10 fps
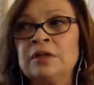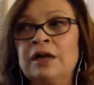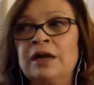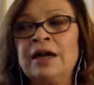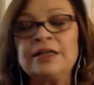
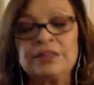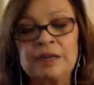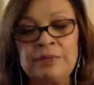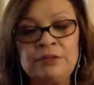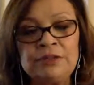I tell
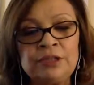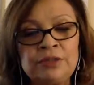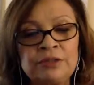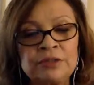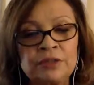my new
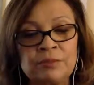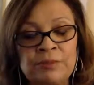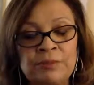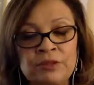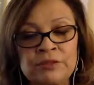teachers, my
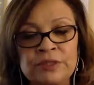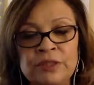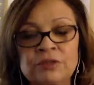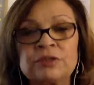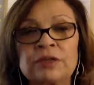pre-service
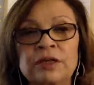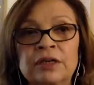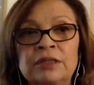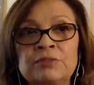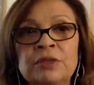teachers, look,
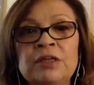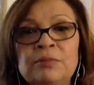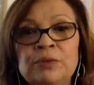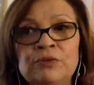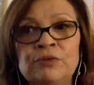it's really
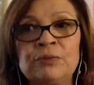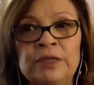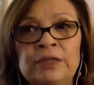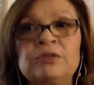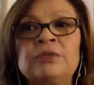important for me to
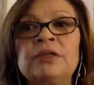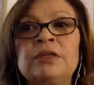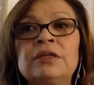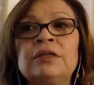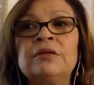do it,
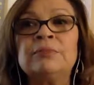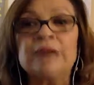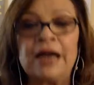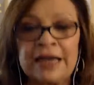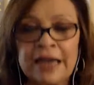but
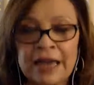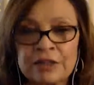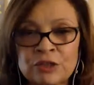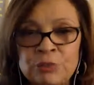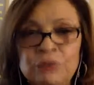I can't
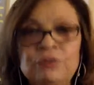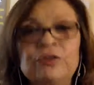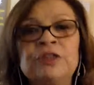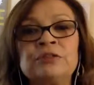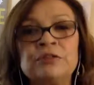spoon
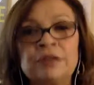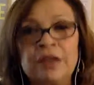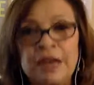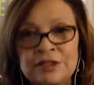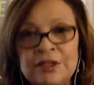feed you.
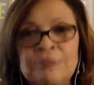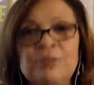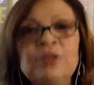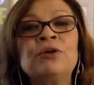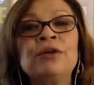At some
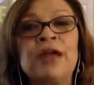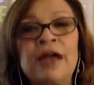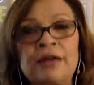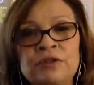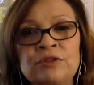point, you're going to
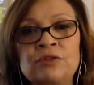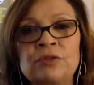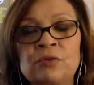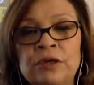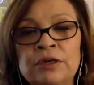have to do the
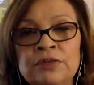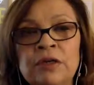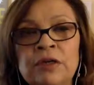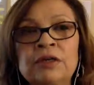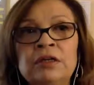work as
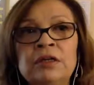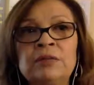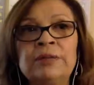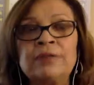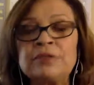well. But
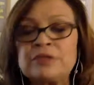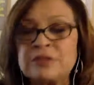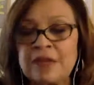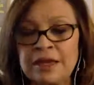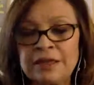I would
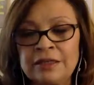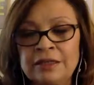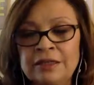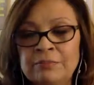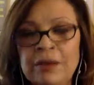say,
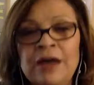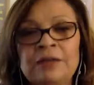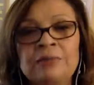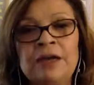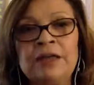bottom
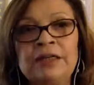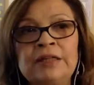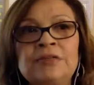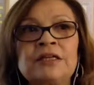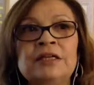line
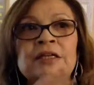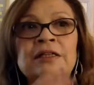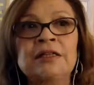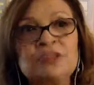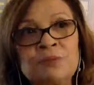is,
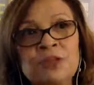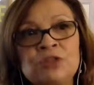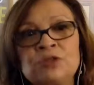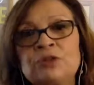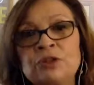let's make
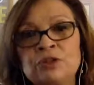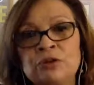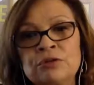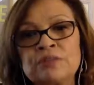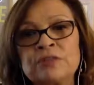sure that
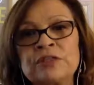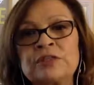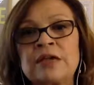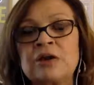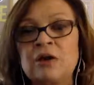those of us
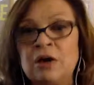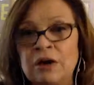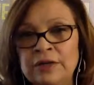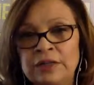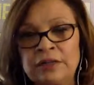that
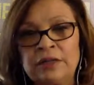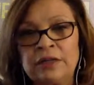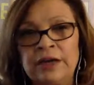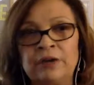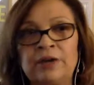are in
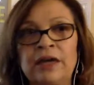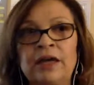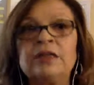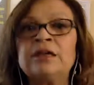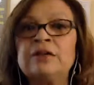higher
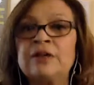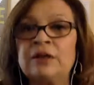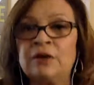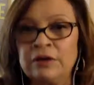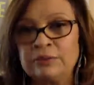ed, that
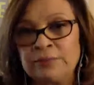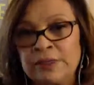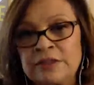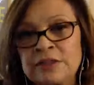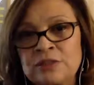are in
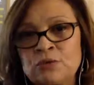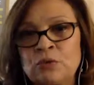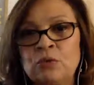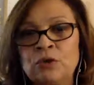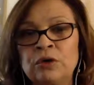places where
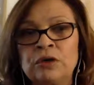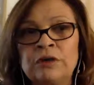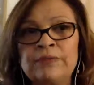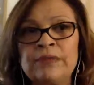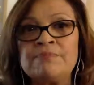we're
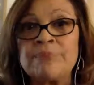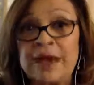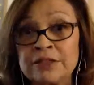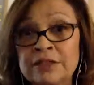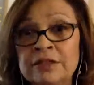
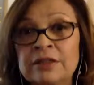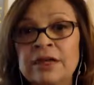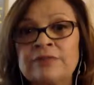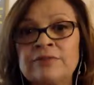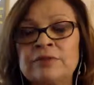impacting the
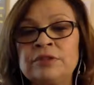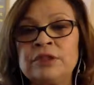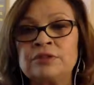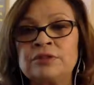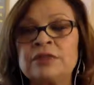lives of new
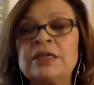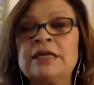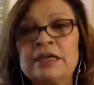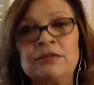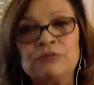teachers,
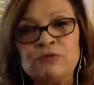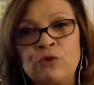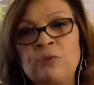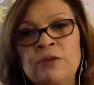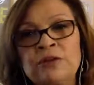
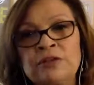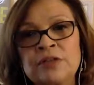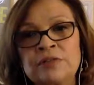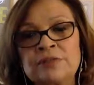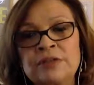inform
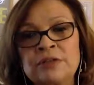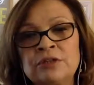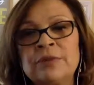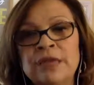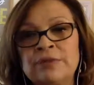ourselves to
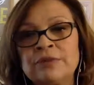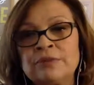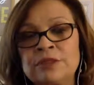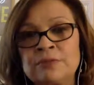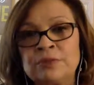be able to be
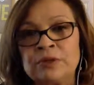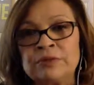supportive.